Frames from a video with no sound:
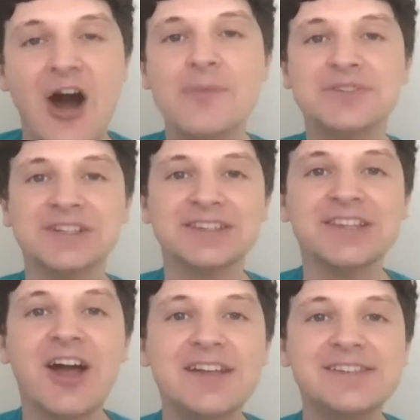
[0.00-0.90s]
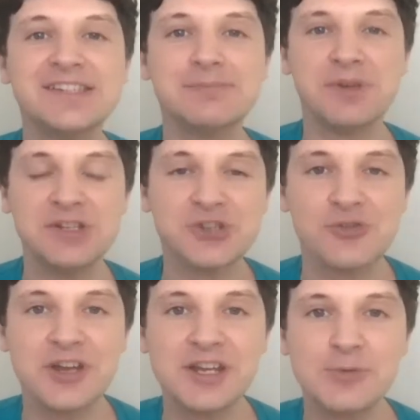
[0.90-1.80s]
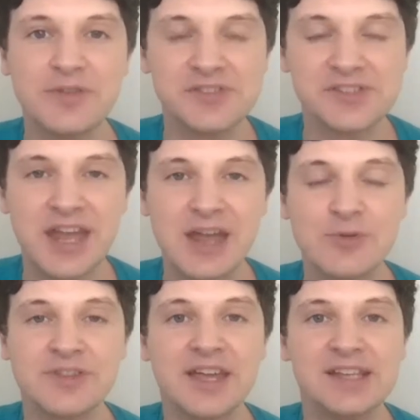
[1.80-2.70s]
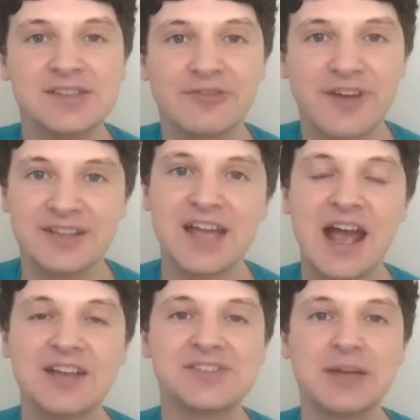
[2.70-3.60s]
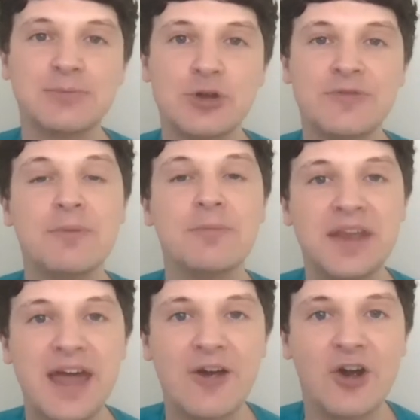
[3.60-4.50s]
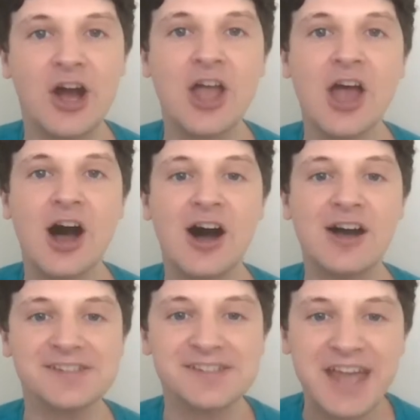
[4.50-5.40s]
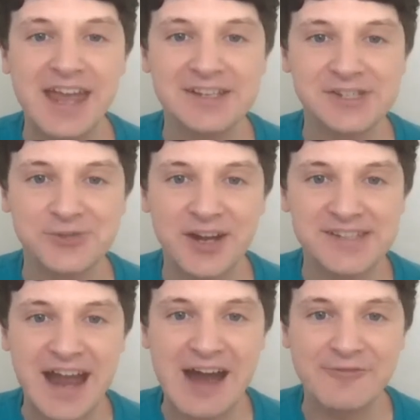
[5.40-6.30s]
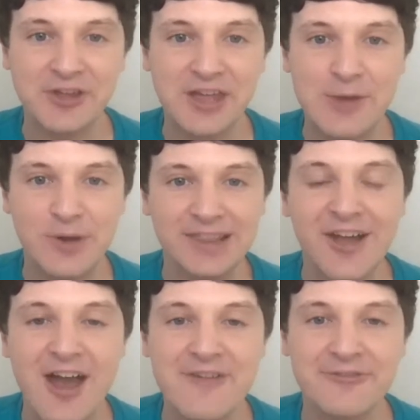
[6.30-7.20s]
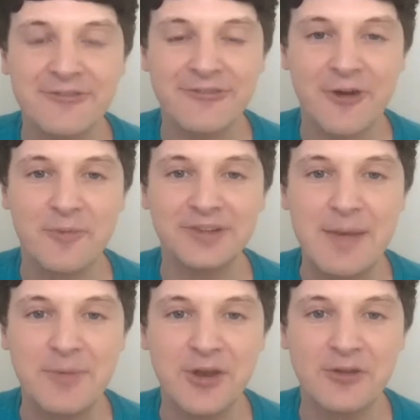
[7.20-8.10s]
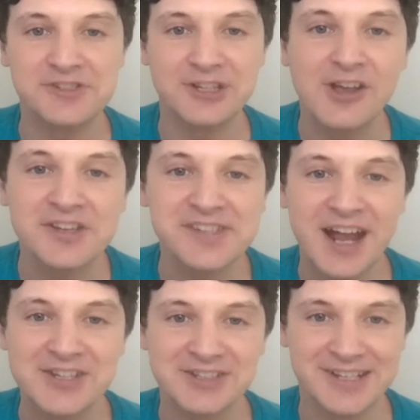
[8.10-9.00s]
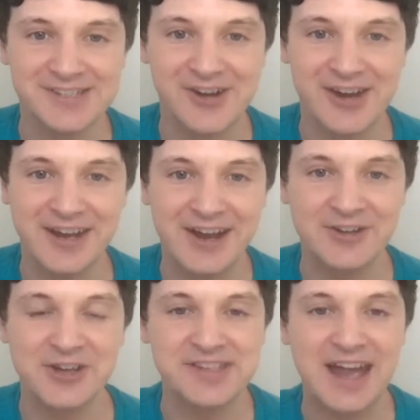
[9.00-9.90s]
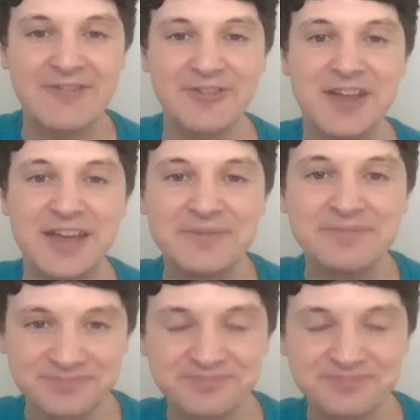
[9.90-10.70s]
I'm delighted to be joined with Zayn with his fantastic movie Manara. Uh, Zayn, it's great to have you here. We're live from Lebanon to Los Angeles right now. Good to have you here.